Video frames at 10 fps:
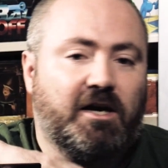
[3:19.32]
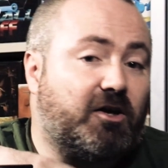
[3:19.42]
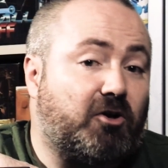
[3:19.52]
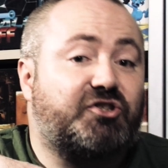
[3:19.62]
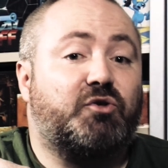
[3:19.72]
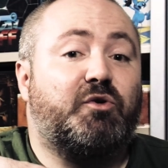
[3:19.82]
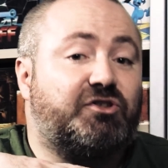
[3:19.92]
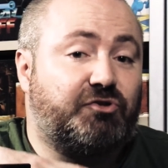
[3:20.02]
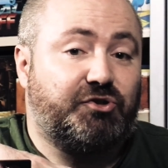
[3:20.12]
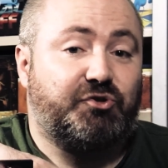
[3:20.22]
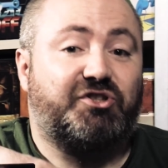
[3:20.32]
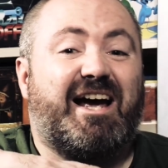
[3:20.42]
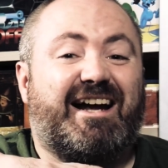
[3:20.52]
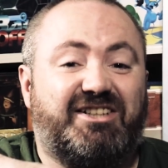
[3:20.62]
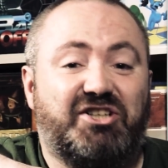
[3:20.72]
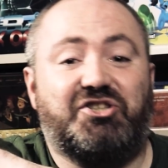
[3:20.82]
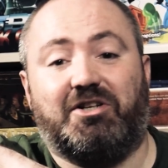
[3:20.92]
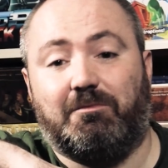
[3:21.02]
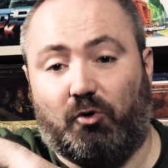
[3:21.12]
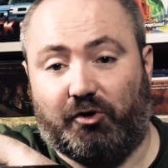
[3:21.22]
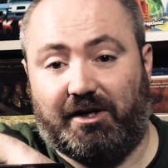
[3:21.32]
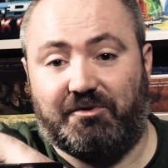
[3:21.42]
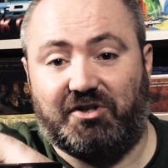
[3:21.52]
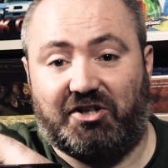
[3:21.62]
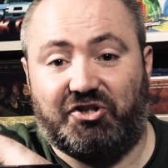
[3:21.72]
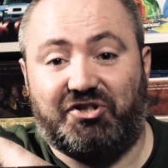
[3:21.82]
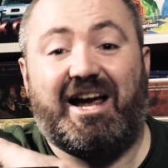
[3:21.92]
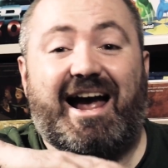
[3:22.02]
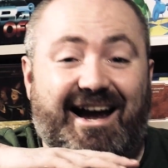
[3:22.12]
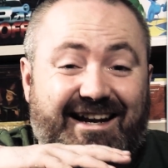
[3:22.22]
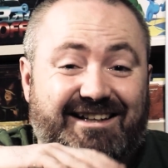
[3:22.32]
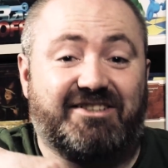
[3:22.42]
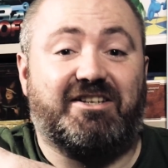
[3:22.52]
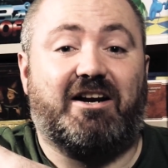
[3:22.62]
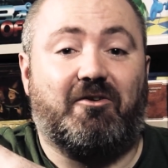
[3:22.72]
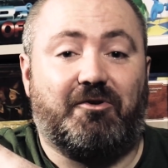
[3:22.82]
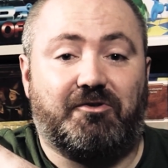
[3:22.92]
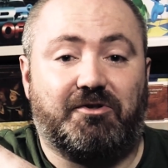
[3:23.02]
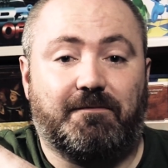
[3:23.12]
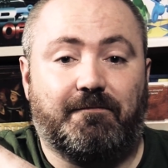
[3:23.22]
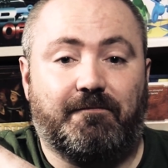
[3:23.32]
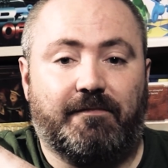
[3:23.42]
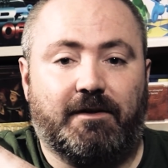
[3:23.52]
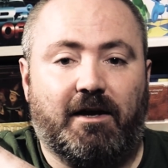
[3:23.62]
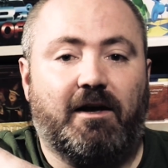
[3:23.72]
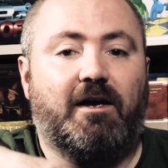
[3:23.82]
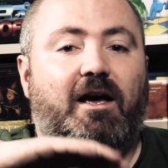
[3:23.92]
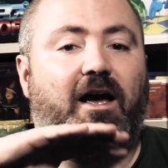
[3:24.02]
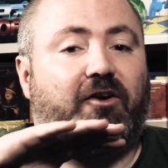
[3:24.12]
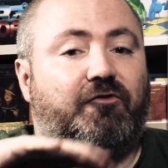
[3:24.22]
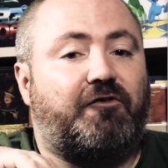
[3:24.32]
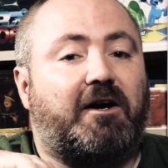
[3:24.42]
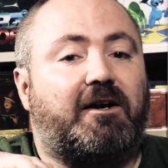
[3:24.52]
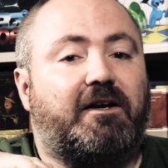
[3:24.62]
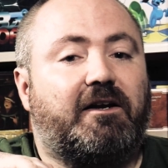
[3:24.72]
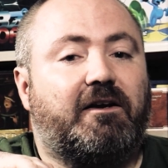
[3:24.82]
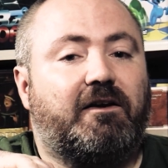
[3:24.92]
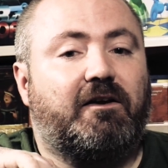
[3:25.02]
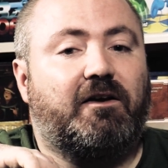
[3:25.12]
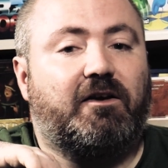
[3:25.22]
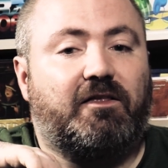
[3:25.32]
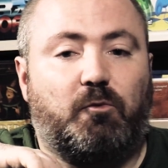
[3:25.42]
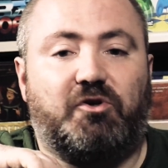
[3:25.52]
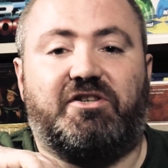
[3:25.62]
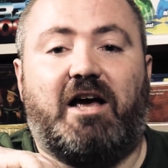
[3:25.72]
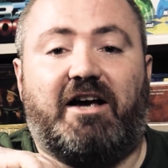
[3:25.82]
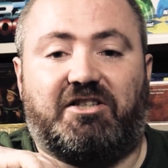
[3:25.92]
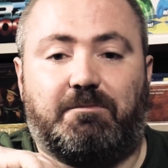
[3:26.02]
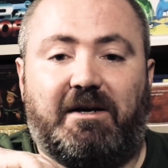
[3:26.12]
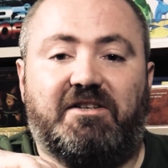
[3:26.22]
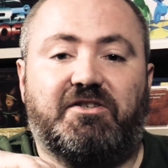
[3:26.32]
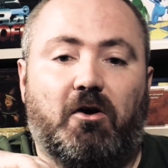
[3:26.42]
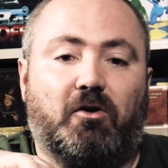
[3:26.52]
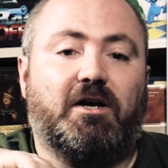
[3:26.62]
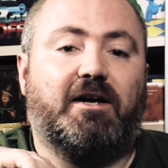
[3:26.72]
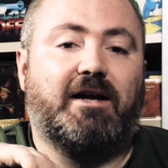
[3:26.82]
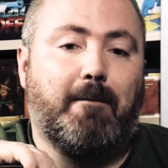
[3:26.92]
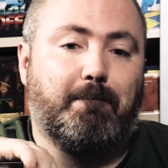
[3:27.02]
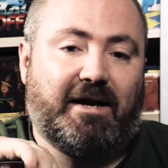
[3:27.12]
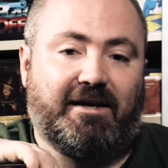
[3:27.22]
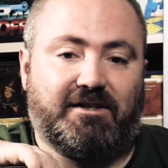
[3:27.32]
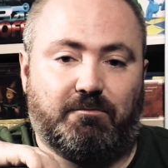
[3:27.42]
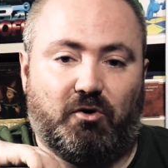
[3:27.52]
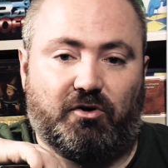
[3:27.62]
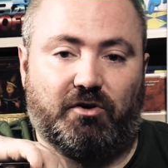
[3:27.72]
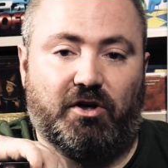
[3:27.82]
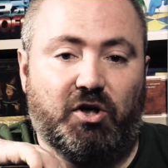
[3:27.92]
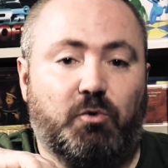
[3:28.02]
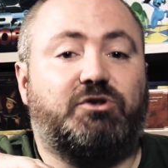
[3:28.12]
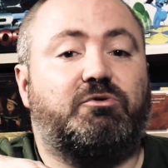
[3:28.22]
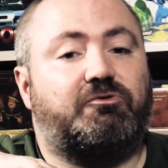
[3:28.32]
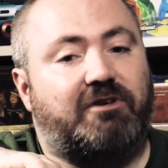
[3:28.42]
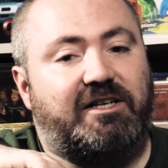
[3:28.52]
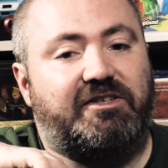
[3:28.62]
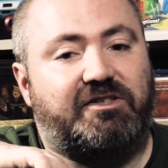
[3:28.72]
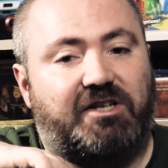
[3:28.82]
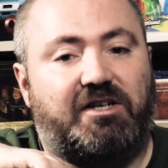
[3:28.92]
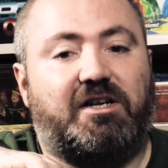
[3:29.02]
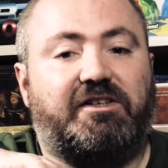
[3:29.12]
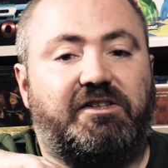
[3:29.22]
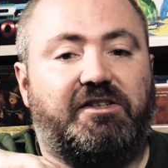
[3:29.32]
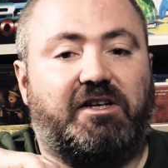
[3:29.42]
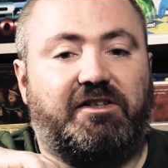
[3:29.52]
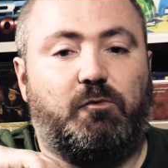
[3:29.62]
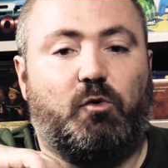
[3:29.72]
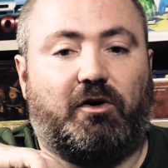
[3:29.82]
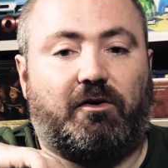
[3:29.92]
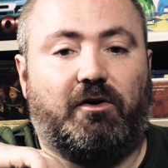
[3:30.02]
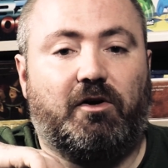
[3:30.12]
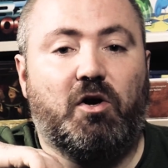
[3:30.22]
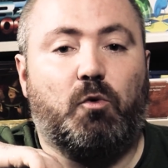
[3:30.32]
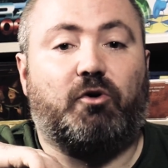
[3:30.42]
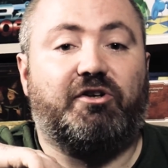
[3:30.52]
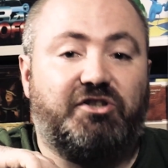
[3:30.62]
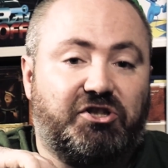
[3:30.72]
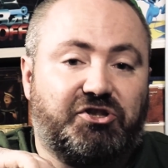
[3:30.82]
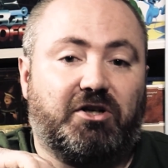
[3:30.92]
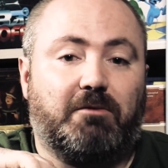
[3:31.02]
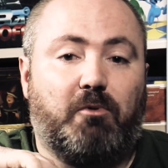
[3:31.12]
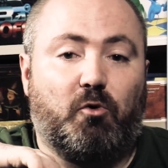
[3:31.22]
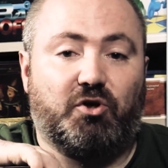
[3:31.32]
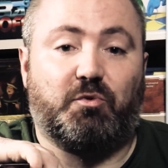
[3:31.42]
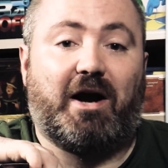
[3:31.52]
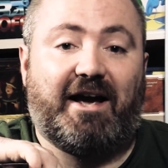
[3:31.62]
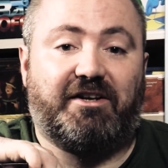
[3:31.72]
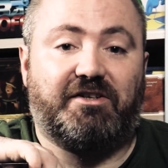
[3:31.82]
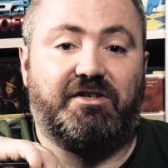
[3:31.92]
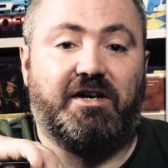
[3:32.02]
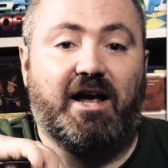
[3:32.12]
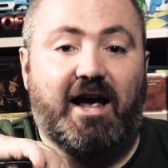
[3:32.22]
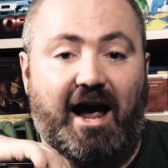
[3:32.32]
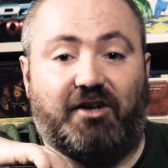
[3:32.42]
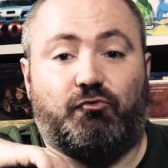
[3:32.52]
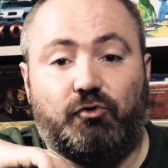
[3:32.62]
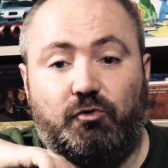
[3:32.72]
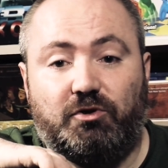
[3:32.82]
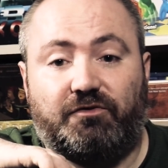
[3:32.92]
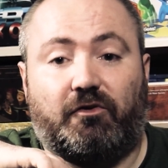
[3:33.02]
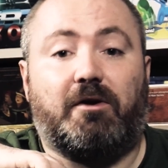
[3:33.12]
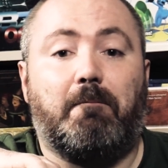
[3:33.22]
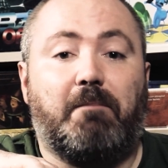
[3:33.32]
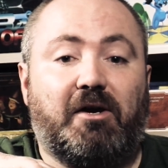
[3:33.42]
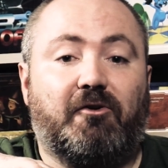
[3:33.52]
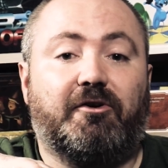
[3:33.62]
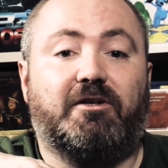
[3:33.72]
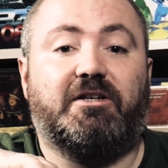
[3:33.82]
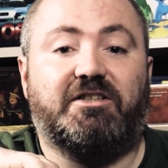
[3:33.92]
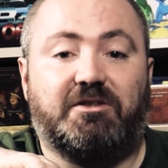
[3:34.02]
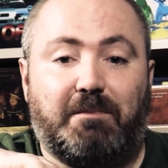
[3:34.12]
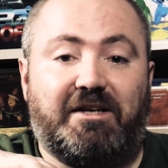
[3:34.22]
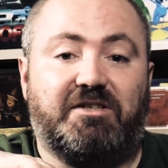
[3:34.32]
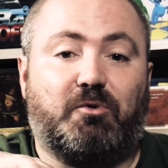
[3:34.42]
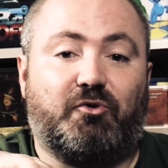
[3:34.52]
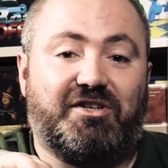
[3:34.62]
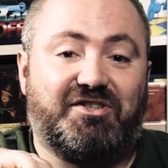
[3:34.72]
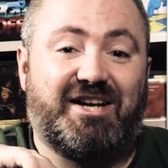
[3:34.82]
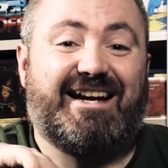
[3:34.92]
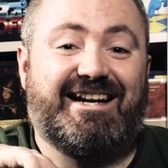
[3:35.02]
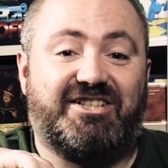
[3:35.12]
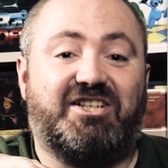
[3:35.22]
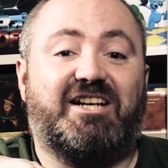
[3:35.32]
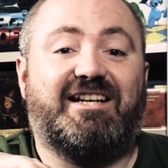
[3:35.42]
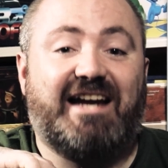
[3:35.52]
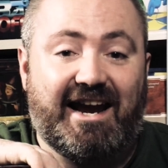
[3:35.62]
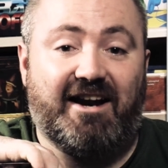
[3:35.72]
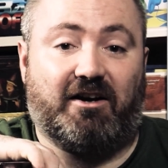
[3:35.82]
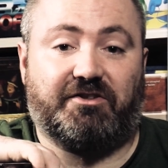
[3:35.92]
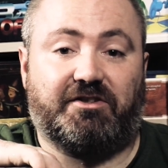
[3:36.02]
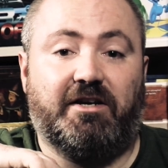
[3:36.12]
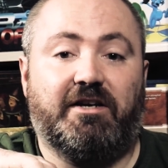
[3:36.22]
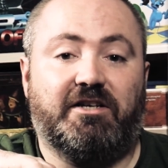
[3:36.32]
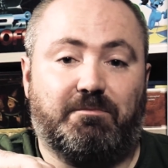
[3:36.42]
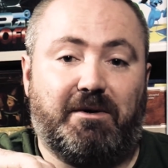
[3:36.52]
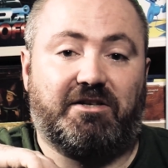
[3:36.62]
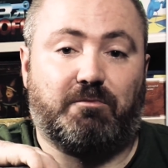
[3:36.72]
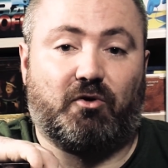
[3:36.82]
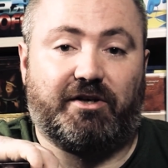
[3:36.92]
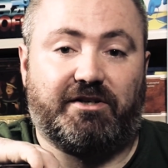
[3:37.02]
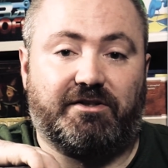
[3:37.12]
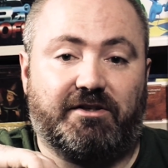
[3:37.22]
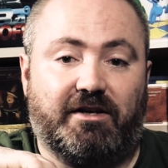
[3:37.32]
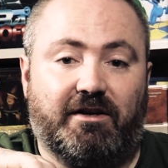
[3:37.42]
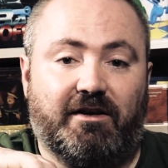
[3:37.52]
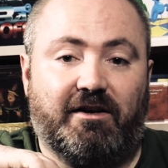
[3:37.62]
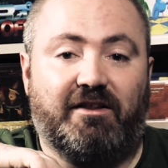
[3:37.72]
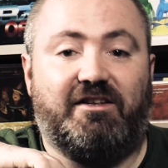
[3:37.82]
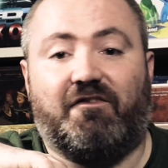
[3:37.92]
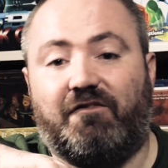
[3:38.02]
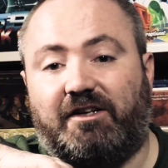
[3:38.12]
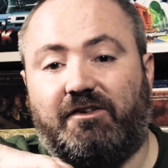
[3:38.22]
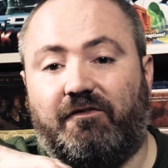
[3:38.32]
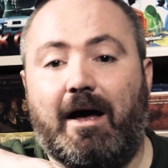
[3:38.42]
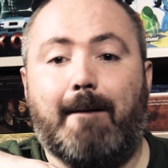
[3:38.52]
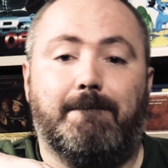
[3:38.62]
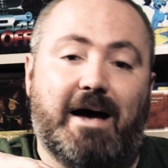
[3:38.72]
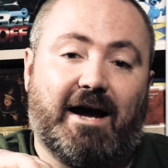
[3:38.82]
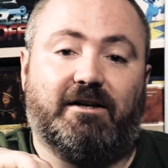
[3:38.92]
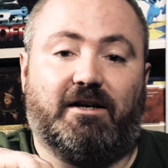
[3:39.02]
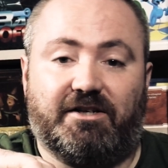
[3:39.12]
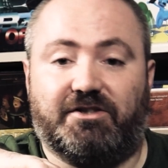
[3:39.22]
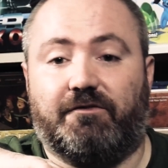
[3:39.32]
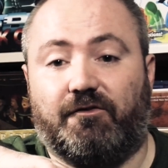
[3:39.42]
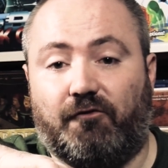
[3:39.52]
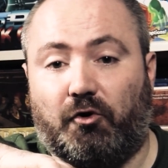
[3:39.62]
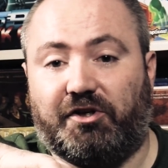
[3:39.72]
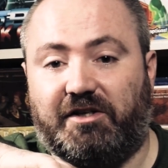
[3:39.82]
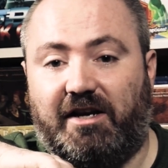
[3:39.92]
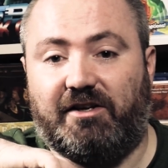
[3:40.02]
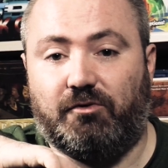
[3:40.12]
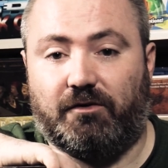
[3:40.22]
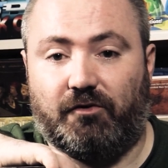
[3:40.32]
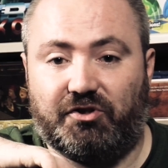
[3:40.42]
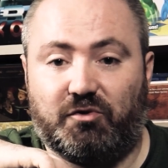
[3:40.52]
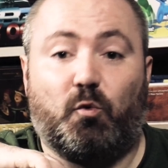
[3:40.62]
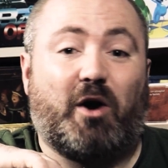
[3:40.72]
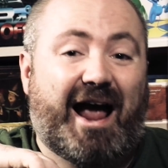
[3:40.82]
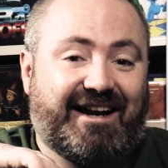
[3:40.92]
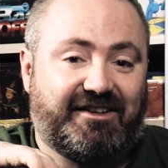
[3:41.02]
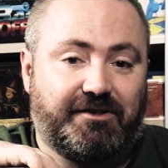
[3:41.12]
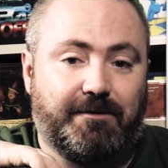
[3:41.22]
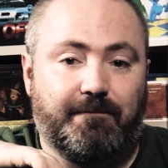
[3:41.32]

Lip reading: It also introduced additional board game sections and scenarios. And finally, there was a Space Hulk Campaigns book, which was released in 1991, where additional boards were added, and rules for Imperial Space Marines against Chaos Space Marines, the effective bad guys of the 40k universe, were added.